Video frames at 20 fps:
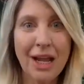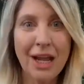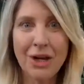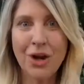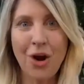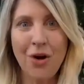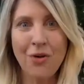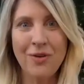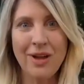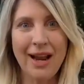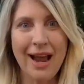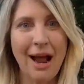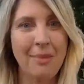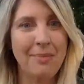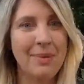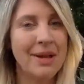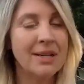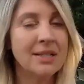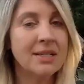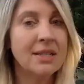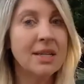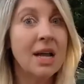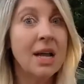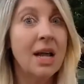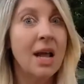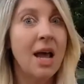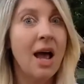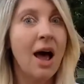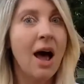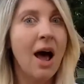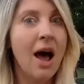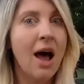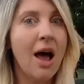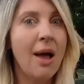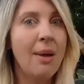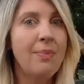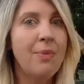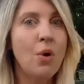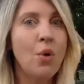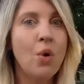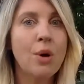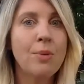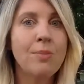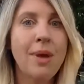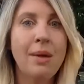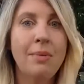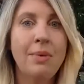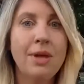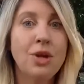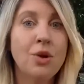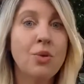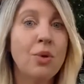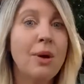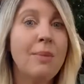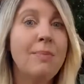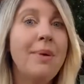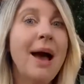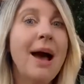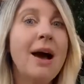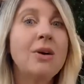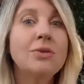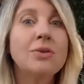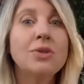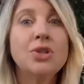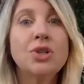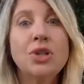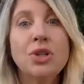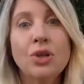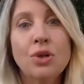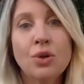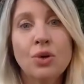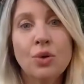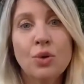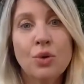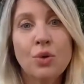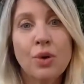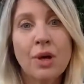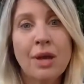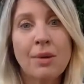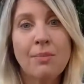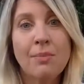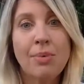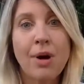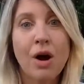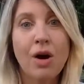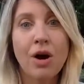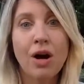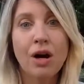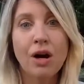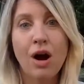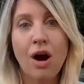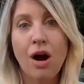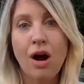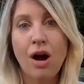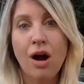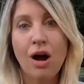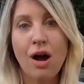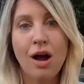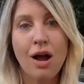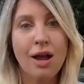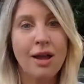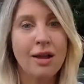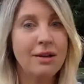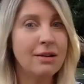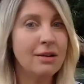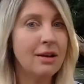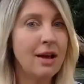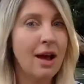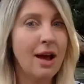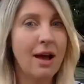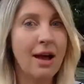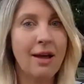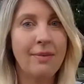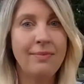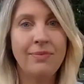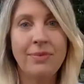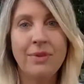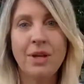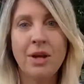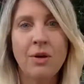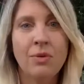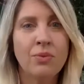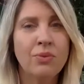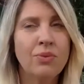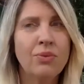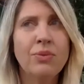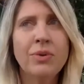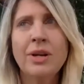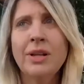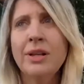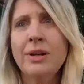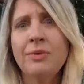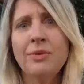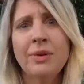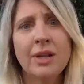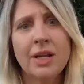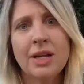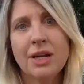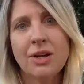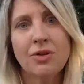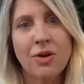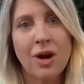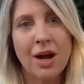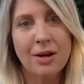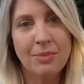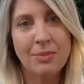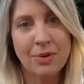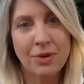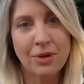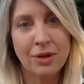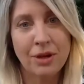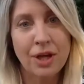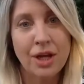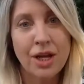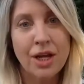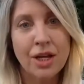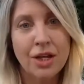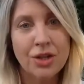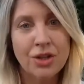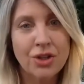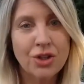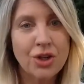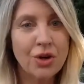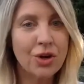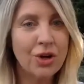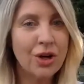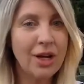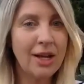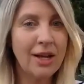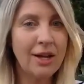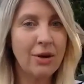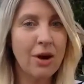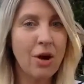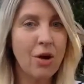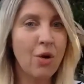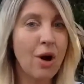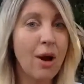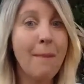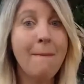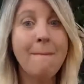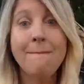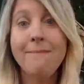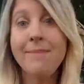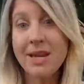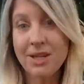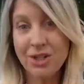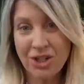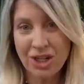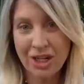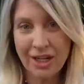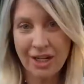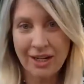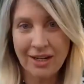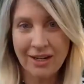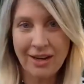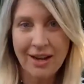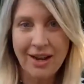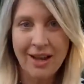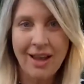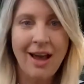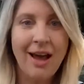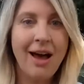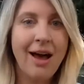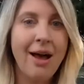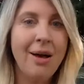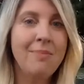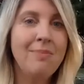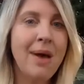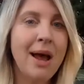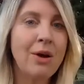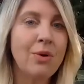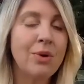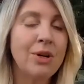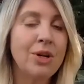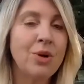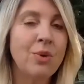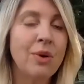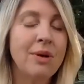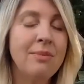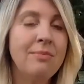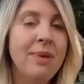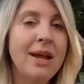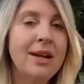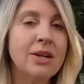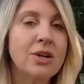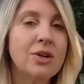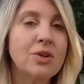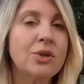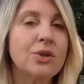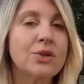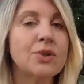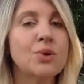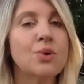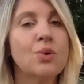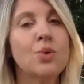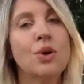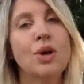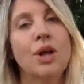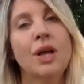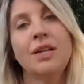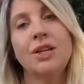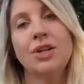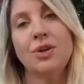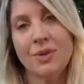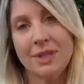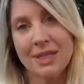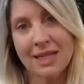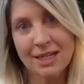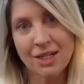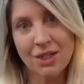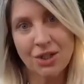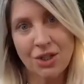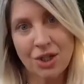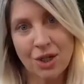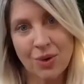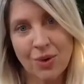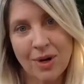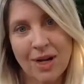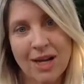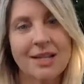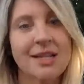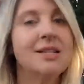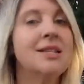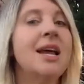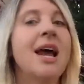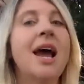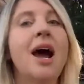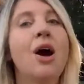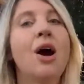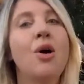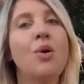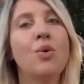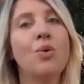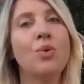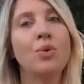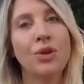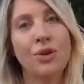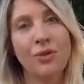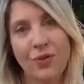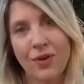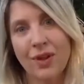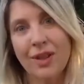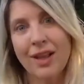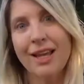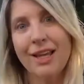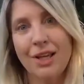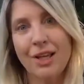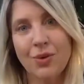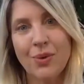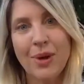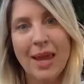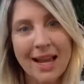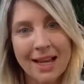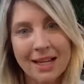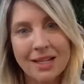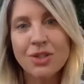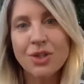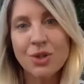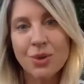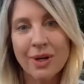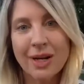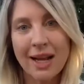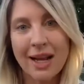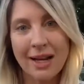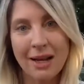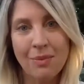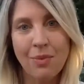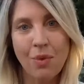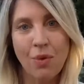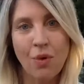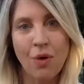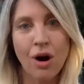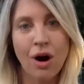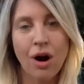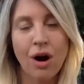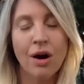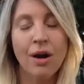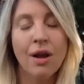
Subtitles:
COVID happened. Or maybe you were about to embark on a really, really incredible journey or a mission back when you were in medical school, and you didn't do it, and now you feel like you can't do it anymore.